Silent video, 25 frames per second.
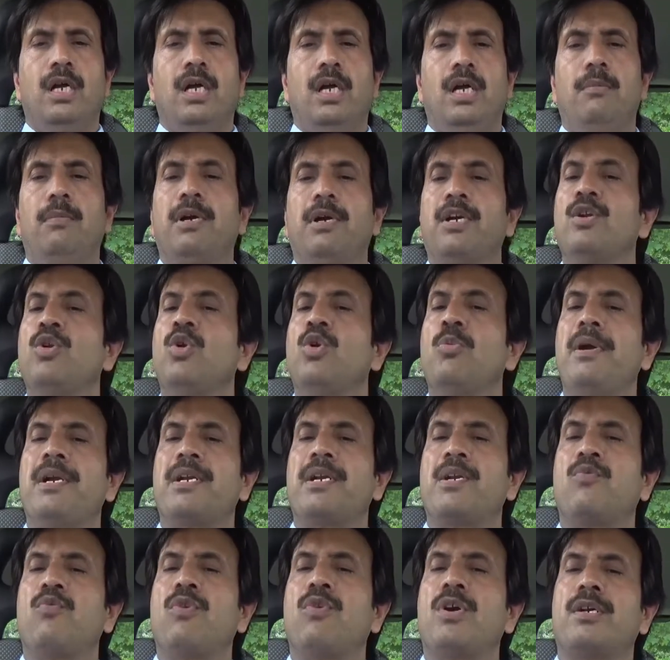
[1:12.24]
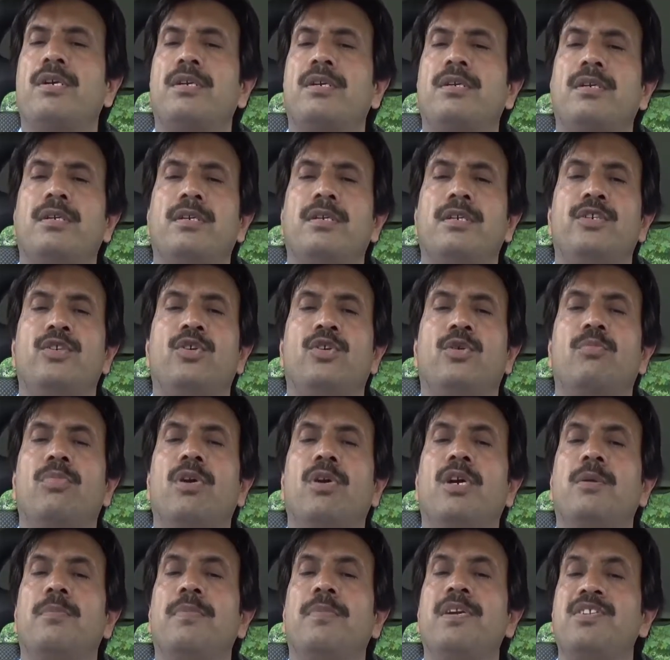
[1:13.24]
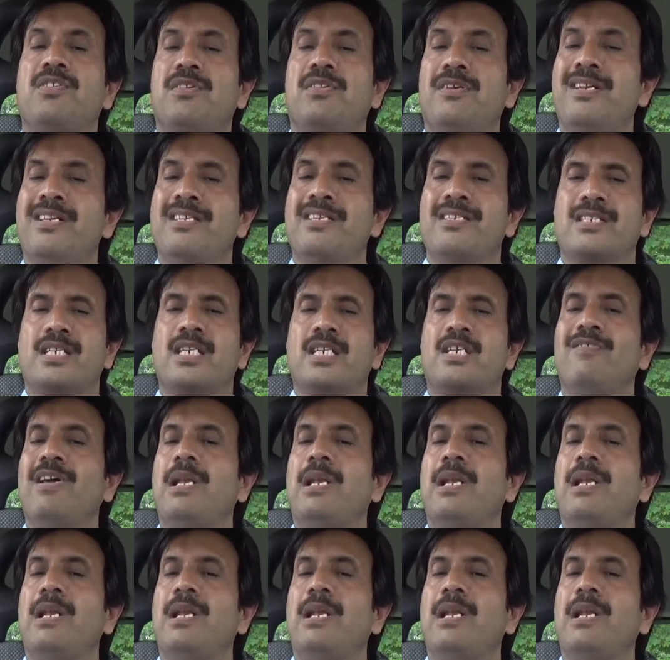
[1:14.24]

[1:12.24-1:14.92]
uh, but no matter what uh, your blood pressure is